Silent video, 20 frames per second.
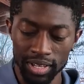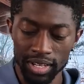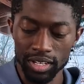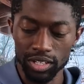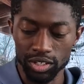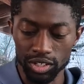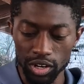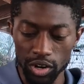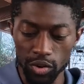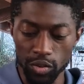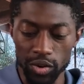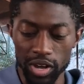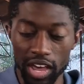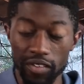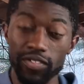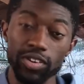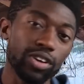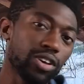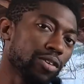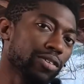So if
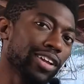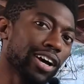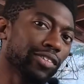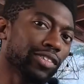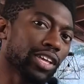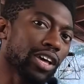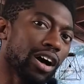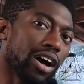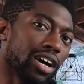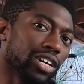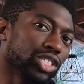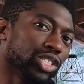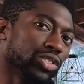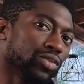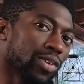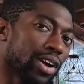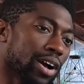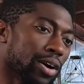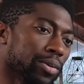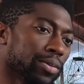you go down the auction
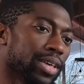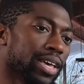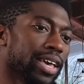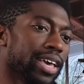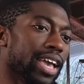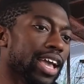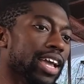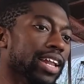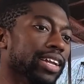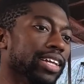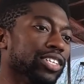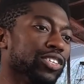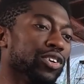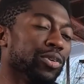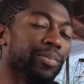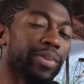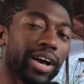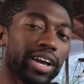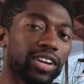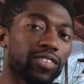route and if you're
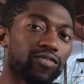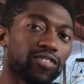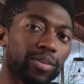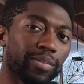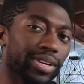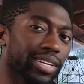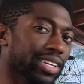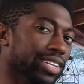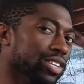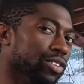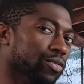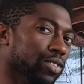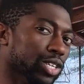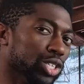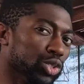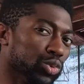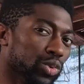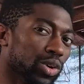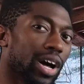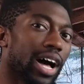buying it from an
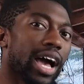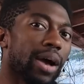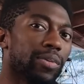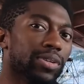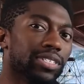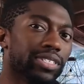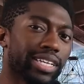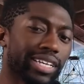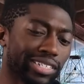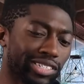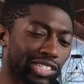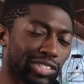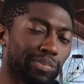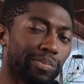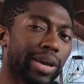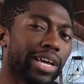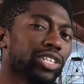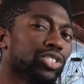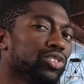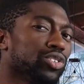individual, I would say just
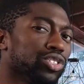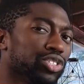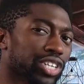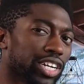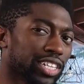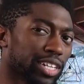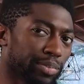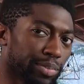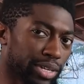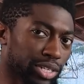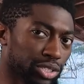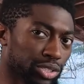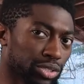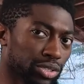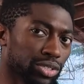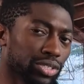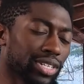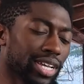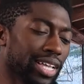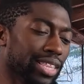make sure to check the
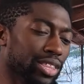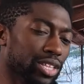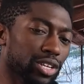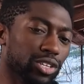pictures, the